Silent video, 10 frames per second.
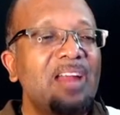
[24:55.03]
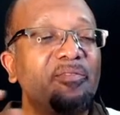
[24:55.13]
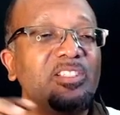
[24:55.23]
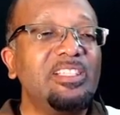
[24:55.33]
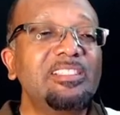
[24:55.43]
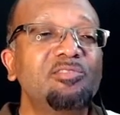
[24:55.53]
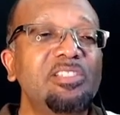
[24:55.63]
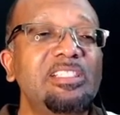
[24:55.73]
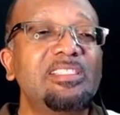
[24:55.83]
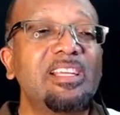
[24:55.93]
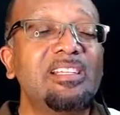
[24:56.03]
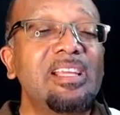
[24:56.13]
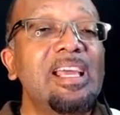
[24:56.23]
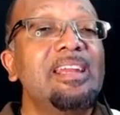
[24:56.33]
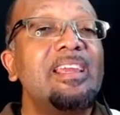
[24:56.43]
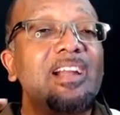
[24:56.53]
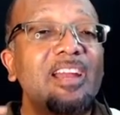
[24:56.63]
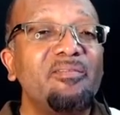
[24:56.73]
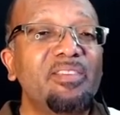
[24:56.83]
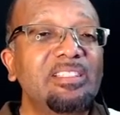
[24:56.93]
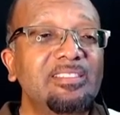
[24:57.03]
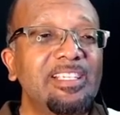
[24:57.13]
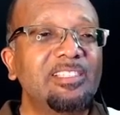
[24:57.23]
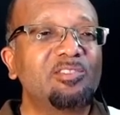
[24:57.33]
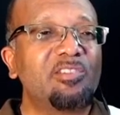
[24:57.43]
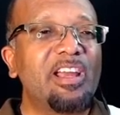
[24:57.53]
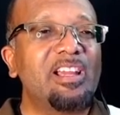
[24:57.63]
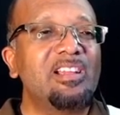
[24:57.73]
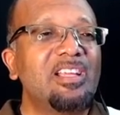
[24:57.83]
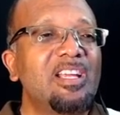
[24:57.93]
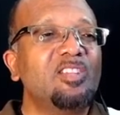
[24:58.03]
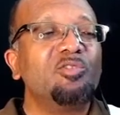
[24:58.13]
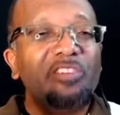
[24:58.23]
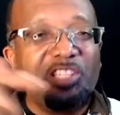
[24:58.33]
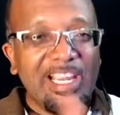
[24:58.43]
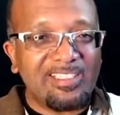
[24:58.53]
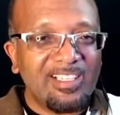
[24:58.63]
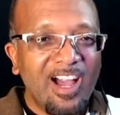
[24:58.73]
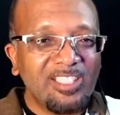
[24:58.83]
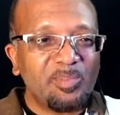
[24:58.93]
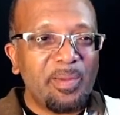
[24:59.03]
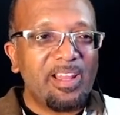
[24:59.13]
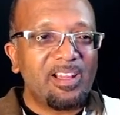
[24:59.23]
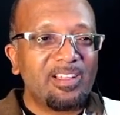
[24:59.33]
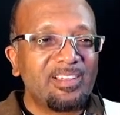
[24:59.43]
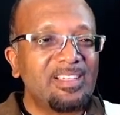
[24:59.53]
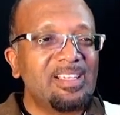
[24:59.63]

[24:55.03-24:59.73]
And for this reason, they convinced Israel to reject the gospel